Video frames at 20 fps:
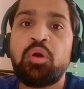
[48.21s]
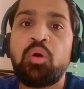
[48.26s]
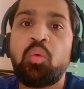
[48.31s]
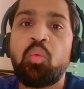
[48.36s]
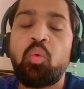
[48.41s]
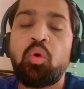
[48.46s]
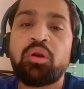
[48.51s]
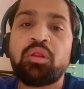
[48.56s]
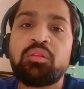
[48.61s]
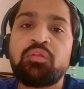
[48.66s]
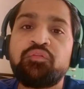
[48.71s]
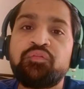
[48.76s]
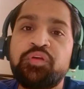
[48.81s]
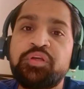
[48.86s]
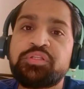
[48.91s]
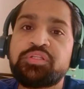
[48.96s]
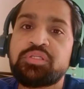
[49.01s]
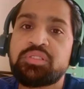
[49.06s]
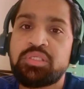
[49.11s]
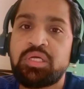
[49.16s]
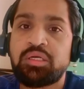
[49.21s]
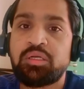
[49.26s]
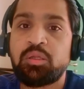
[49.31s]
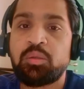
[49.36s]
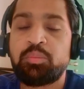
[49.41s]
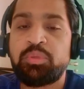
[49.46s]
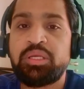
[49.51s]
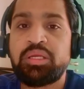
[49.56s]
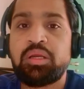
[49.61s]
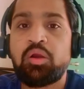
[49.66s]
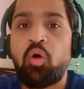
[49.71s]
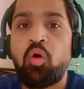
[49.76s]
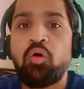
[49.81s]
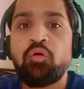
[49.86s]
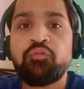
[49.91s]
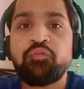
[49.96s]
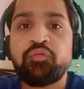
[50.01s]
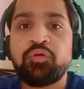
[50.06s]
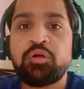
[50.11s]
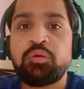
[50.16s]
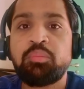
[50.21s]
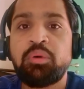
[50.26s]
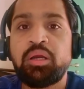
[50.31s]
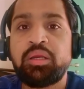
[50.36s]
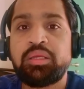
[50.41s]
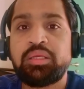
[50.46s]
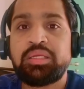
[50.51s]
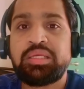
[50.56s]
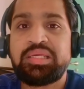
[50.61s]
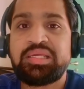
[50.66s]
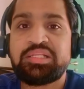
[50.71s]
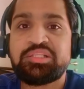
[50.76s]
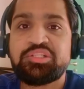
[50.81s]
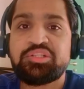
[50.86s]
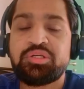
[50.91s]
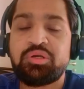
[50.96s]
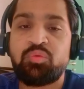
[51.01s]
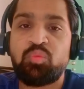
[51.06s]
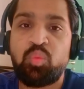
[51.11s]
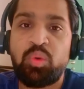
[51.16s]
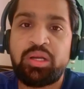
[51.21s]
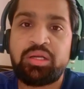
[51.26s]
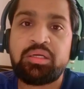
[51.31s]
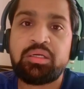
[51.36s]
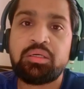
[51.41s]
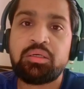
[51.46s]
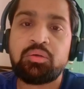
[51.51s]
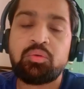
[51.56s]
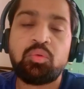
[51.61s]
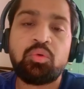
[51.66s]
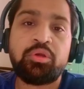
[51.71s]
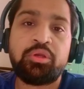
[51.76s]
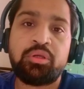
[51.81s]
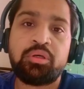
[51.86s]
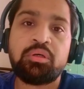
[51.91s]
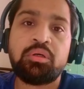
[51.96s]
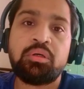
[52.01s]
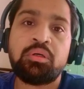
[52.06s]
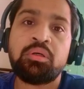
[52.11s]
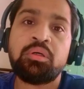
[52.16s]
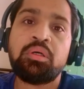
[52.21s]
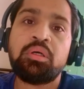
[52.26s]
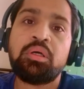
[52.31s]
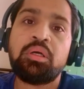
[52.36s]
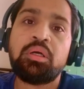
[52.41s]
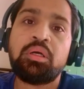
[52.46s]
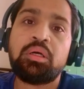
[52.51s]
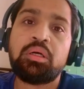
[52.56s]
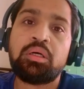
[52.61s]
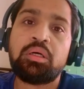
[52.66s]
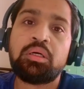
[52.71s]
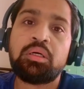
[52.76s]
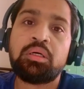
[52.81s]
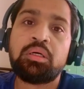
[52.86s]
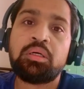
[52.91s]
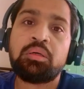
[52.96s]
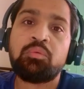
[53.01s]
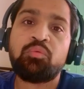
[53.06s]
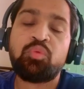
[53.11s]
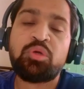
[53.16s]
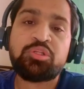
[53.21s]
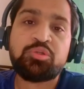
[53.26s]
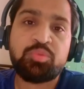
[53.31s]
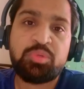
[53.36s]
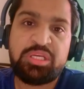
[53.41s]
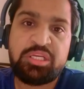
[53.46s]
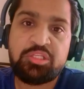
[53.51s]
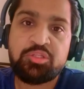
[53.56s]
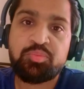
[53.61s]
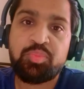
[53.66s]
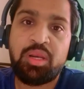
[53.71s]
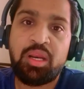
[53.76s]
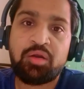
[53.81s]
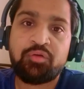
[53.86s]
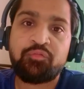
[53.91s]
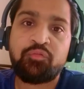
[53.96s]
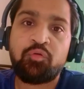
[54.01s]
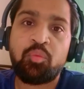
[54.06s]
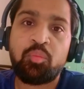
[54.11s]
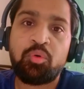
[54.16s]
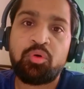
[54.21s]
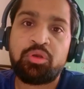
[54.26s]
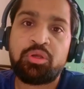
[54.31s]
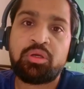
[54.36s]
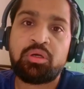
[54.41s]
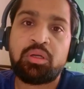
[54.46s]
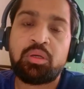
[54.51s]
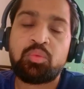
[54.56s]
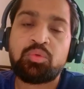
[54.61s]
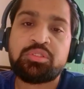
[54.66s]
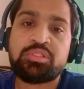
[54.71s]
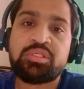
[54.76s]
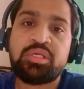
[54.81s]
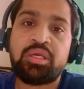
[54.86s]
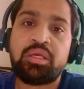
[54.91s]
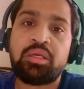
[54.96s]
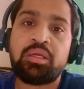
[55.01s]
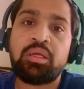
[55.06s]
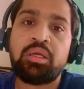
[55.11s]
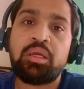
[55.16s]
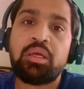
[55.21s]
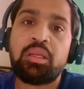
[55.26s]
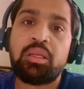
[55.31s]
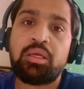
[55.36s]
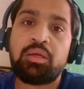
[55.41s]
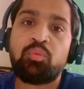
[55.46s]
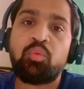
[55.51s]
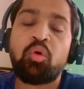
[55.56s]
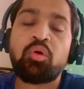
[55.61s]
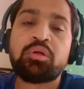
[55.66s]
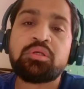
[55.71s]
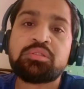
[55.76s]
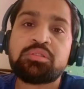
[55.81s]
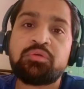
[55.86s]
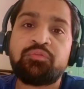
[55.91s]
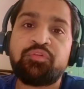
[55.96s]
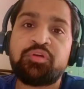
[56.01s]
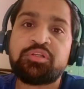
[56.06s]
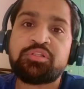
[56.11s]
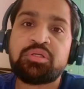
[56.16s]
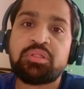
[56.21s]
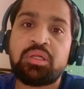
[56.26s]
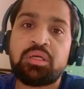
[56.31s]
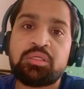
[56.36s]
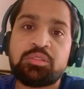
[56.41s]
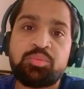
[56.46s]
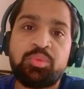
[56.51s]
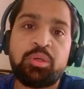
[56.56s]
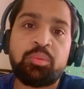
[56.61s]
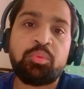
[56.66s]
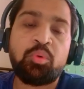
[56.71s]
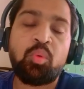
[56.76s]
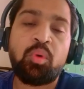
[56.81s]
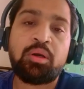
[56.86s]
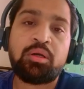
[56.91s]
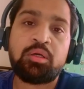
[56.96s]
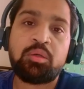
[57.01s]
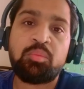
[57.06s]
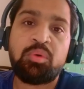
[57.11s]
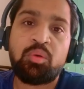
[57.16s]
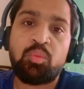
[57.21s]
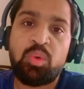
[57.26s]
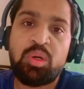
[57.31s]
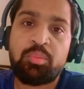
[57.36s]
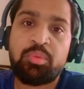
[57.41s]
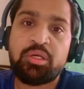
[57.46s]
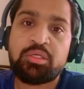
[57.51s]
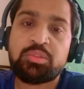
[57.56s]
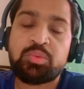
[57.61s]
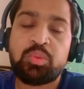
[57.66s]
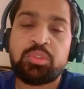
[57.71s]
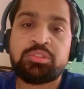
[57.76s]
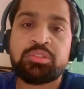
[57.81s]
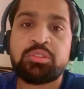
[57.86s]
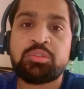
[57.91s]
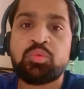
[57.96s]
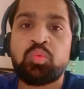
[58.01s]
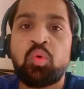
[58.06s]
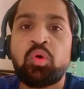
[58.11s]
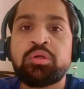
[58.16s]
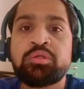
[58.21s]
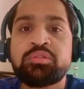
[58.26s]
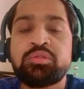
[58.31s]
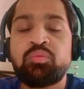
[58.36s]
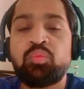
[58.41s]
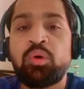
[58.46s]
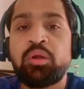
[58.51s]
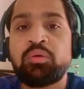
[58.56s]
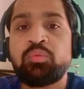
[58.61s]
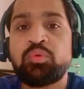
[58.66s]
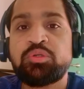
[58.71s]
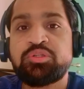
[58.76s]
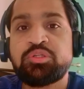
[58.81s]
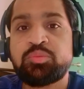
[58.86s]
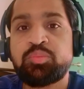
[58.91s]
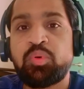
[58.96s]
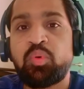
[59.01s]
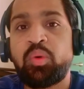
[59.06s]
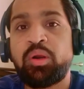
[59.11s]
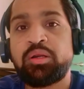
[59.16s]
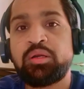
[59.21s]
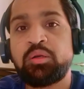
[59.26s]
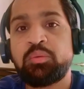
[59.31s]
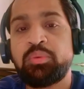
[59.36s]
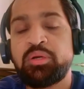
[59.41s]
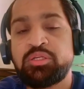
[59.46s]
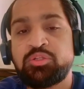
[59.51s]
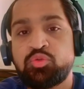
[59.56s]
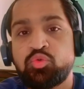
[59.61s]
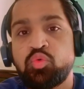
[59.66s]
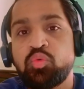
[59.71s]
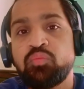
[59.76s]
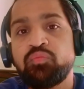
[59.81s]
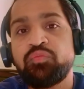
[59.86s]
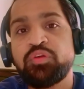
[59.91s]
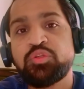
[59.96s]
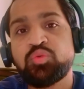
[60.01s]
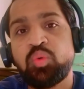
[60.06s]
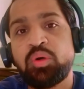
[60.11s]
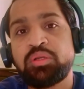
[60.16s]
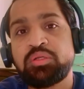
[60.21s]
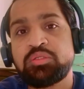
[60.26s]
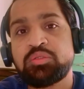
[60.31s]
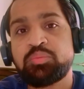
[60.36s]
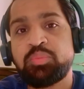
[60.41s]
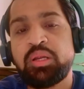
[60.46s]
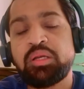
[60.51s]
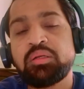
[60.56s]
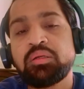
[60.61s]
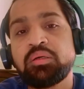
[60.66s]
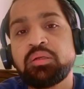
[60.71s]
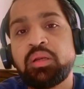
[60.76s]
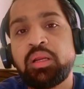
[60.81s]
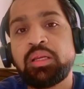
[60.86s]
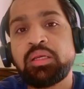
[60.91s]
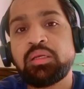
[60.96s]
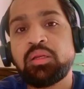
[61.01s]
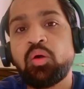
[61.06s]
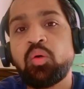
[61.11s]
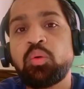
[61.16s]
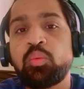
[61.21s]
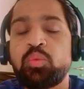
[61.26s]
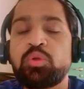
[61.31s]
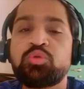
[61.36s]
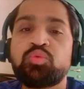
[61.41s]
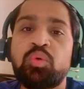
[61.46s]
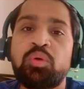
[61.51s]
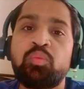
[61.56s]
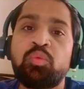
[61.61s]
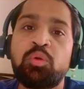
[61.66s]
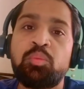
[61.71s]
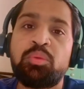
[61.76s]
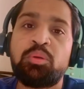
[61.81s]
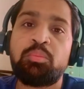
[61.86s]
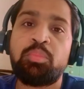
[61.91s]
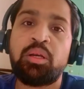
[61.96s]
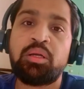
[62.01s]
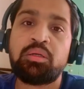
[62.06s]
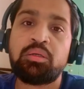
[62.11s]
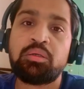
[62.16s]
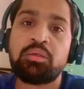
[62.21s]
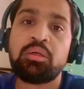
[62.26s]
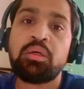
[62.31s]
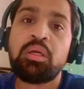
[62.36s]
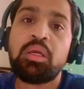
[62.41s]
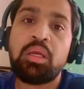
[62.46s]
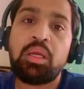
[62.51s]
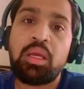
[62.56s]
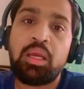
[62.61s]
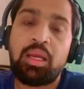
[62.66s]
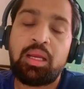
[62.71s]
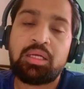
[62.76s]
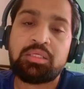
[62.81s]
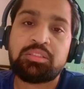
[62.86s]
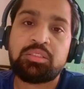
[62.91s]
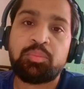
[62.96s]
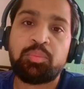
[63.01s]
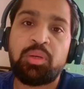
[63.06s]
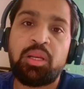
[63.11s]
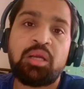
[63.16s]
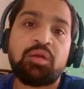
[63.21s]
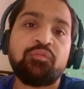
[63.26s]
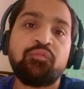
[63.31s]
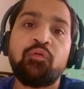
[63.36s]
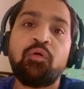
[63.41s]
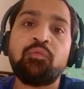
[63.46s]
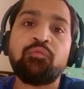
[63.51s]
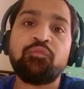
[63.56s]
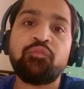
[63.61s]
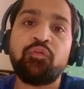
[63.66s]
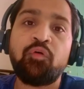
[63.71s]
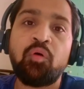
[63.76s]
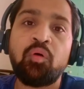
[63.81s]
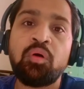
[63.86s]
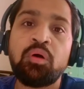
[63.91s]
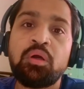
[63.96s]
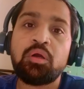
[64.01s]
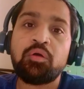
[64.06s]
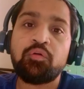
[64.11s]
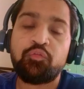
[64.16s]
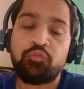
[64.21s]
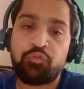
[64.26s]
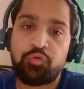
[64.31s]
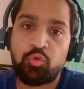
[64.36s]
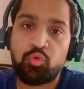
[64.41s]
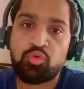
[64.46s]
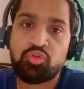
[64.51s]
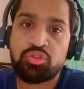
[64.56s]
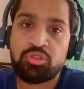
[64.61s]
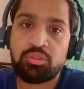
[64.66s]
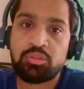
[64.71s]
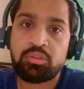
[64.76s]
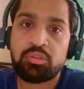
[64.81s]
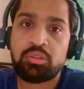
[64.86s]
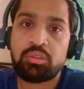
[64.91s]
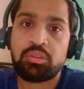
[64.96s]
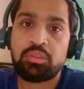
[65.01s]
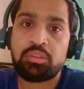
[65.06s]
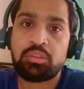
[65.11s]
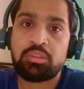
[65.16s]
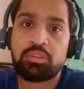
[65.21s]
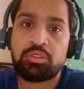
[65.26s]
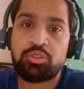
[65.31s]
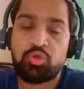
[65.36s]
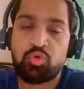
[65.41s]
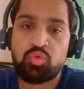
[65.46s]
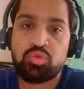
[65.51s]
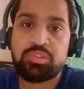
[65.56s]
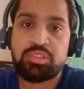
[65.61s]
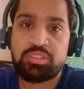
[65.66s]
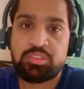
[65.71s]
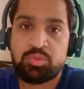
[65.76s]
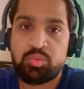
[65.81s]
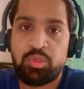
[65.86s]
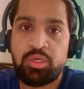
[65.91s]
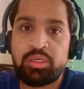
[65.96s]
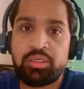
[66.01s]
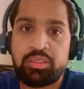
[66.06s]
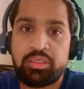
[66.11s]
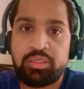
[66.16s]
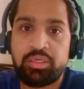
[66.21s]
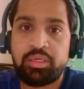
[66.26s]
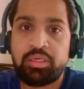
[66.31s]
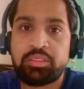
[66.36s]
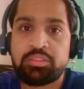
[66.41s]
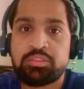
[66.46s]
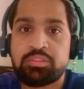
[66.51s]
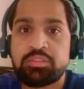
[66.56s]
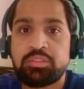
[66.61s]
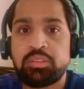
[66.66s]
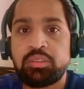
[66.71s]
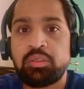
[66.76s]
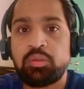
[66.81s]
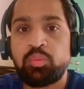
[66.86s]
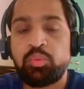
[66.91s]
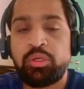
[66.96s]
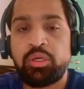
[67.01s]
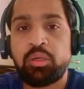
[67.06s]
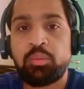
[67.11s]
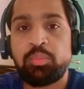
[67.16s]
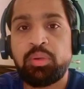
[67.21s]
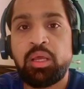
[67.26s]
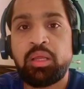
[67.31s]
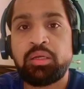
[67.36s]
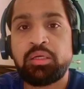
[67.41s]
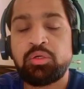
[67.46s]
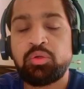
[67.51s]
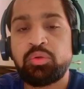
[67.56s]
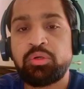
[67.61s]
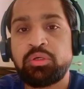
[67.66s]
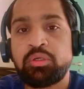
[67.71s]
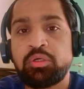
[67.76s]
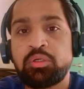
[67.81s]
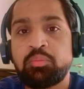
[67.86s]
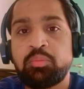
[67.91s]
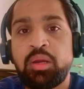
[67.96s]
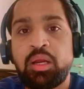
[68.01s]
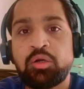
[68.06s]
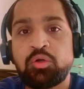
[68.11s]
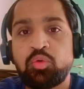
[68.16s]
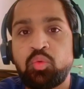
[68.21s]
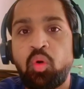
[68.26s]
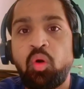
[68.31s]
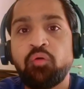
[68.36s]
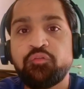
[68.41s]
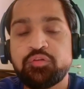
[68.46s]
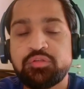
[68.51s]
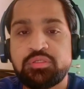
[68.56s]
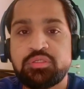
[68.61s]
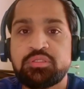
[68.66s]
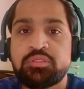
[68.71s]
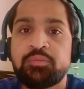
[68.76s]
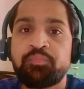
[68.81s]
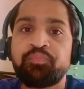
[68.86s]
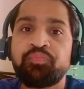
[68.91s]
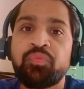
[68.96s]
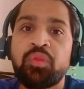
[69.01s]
what are the features that are being offered by each vendor over here, which each platform over here, I would say, like what is the feature that is being provided by Webex versus what is the one which is provided by Zoom, which one is better right now, and which one will be better as a platform for future use as well in case we are planning to return back to offices.